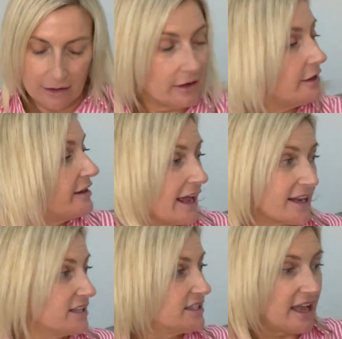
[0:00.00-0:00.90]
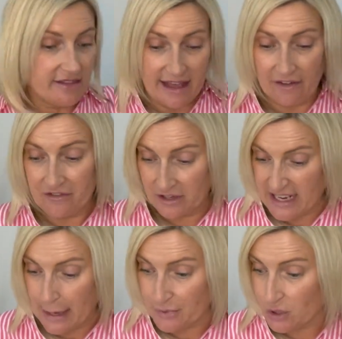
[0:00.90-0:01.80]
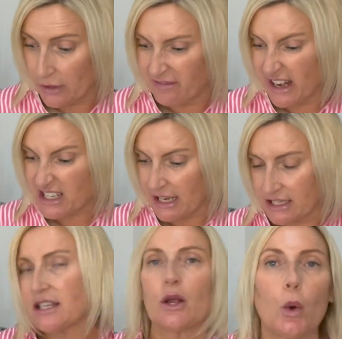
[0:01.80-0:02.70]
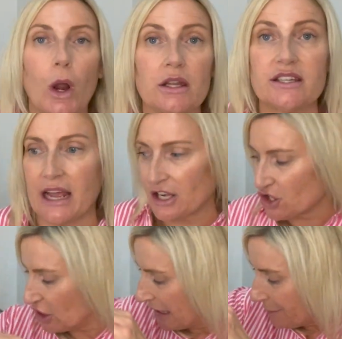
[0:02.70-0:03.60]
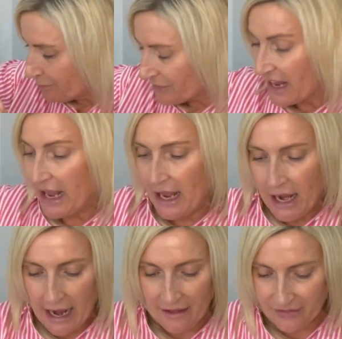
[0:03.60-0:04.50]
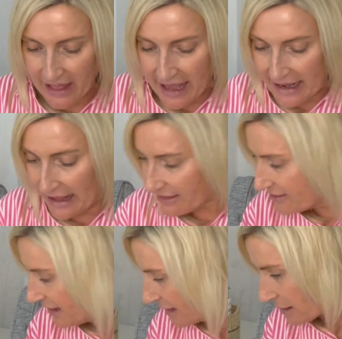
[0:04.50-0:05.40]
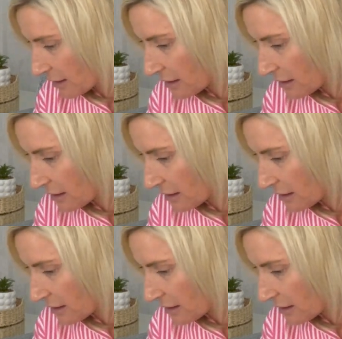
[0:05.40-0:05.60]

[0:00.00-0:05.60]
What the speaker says: And like I say, that feels absolutely fantastic quality, actually. And then I think